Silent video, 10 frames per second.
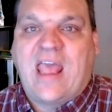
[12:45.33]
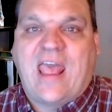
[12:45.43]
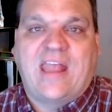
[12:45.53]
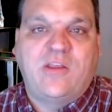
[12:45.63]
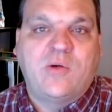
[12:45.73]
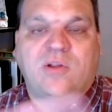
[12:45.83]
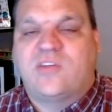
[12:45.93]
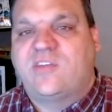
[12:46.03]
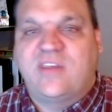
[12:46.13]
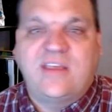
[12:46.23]
and you could
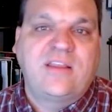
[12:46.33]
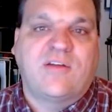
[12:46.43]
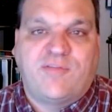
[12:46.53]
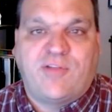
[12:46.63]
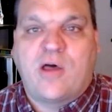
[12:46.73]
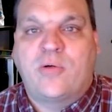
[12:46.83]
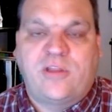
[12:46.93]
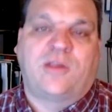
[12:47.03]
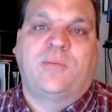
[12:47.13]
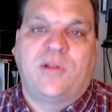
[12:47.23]
see the flow and
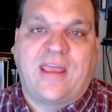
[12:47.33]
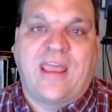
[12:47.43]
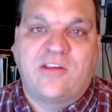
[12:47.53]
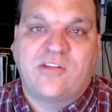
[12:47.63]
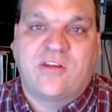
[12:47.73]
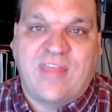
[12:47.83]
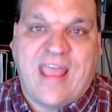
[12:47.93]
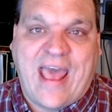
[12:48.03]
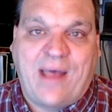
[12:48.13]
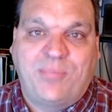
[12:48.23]
the communication of the
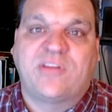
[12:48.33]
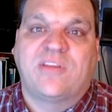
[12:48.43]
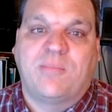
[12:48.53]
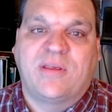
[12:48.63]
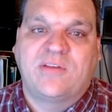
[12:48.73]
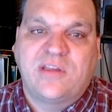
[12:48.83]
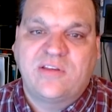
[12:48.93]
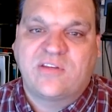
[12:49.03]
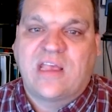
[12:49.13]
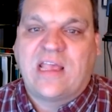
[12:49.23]
apps in the
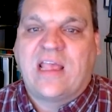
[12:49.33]
business,